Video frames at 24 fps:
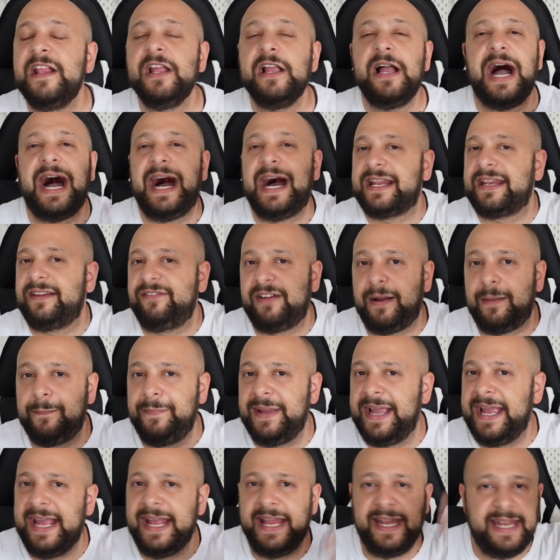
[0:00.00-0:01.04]
Arriva
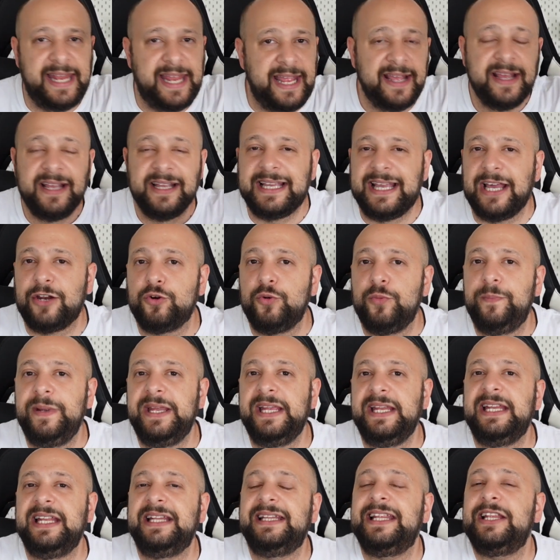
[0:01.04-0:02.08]
Bene,
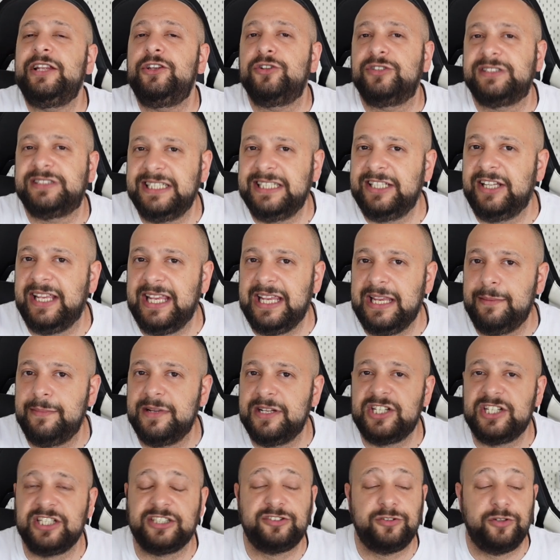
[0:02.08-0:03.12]
Cherubini? Did you see the
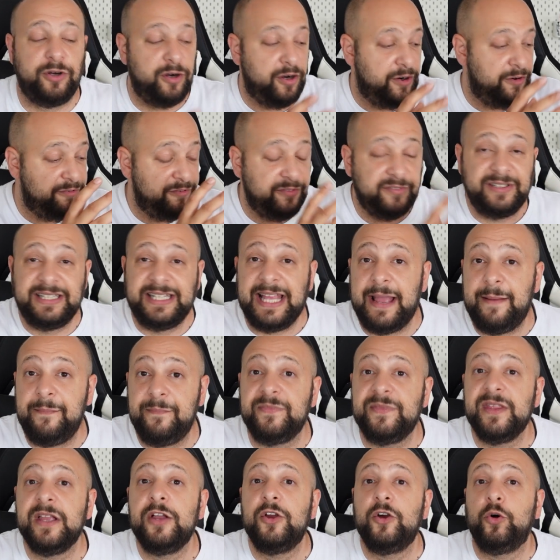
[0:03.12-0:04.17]
images of them
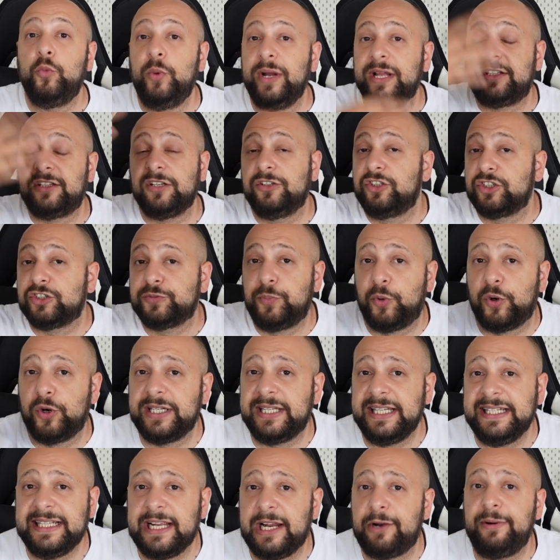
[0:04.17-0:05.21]
with the
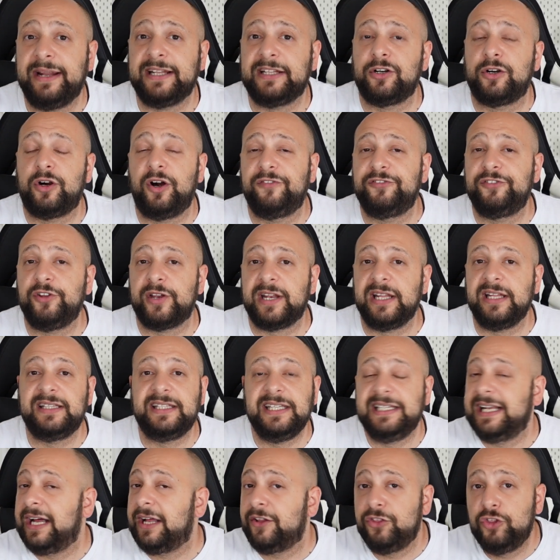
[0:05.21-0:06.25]
sporting director of
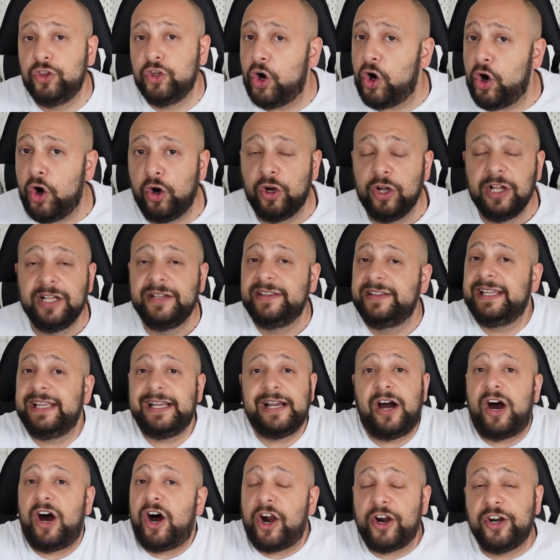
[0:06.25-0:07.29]
Fiorentina? No, there
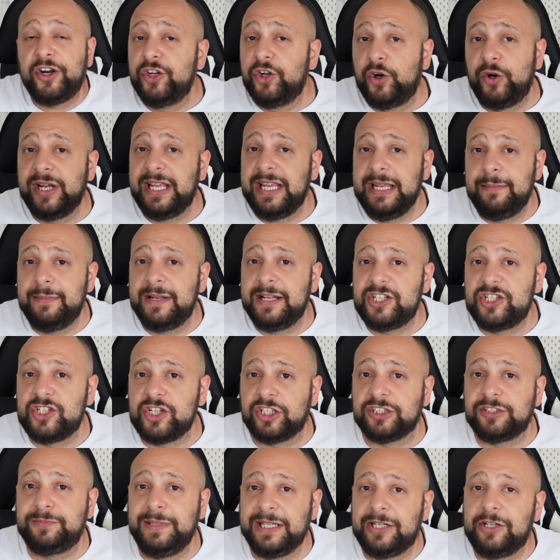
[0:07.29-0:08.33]
are no images
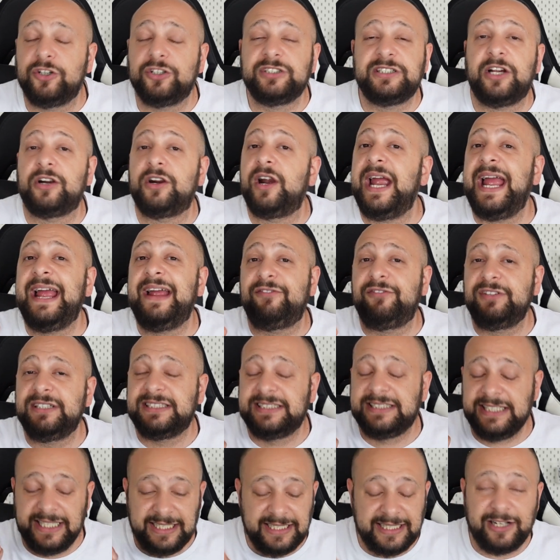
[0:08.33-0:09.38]
because they are
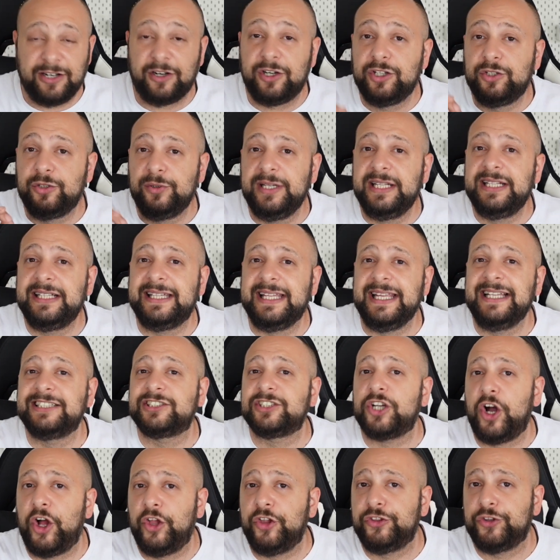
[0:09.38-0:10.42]
everything they are doing things
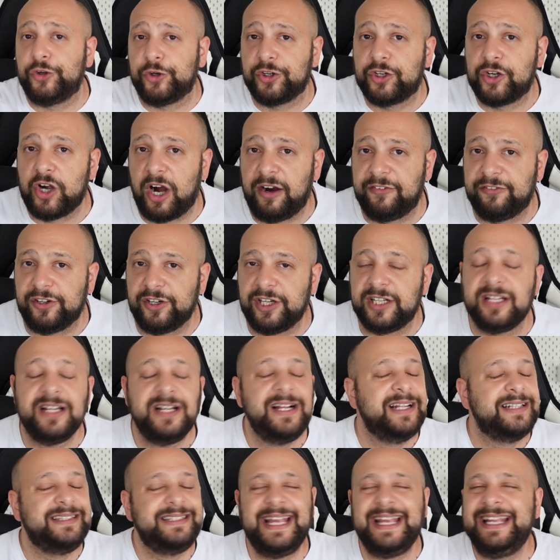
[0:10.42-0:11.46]
undercover.
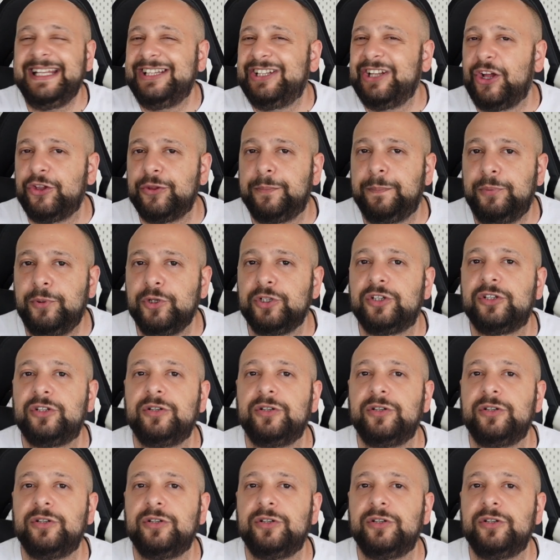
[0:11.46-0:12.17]
They don't put